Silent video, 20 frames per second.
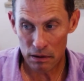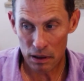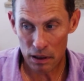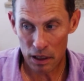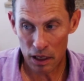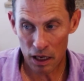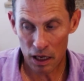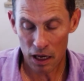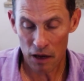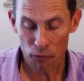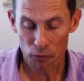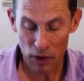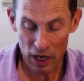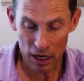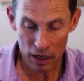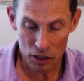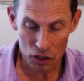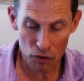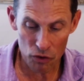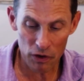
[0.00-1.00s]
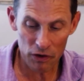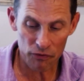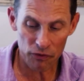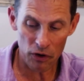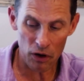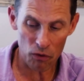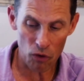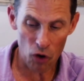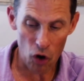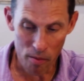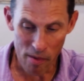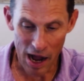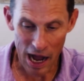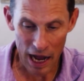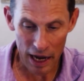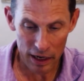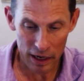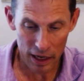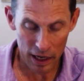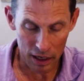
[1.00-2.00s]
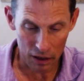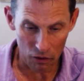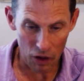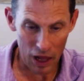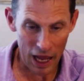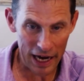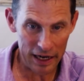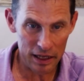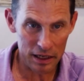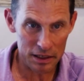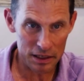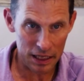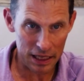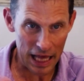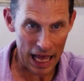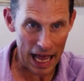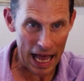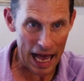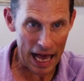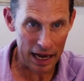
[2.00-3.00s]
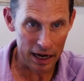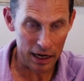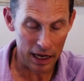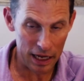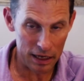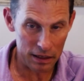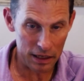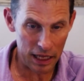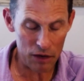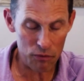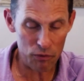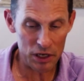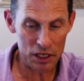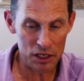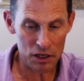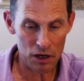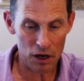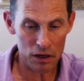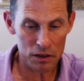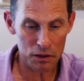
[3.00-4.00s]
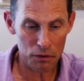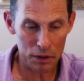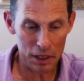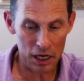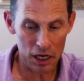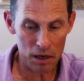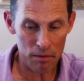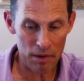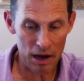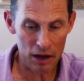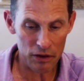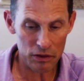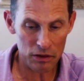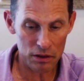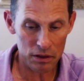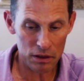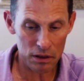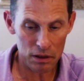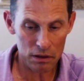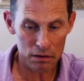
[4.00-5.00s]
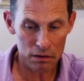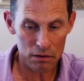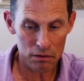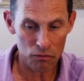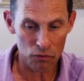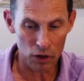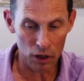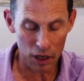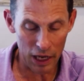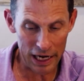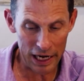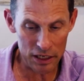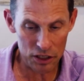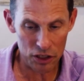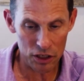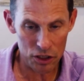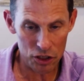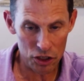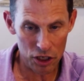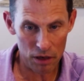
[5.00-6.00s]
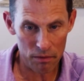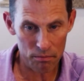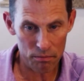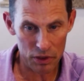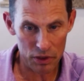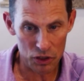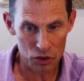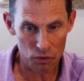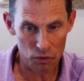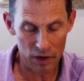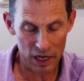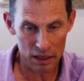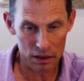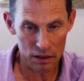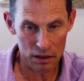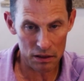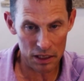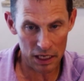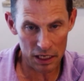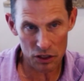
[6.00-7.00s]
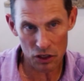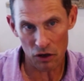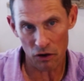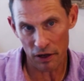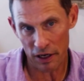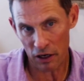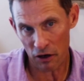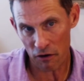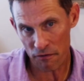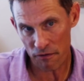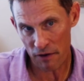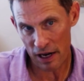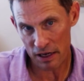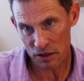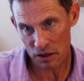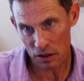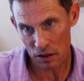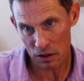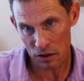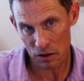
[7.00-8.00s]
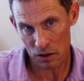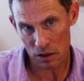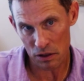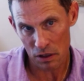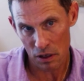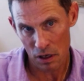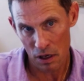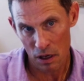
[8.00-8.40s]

if we can do it for a robot, and align it to that, and then we start to think about the relationship between the digital interfaces,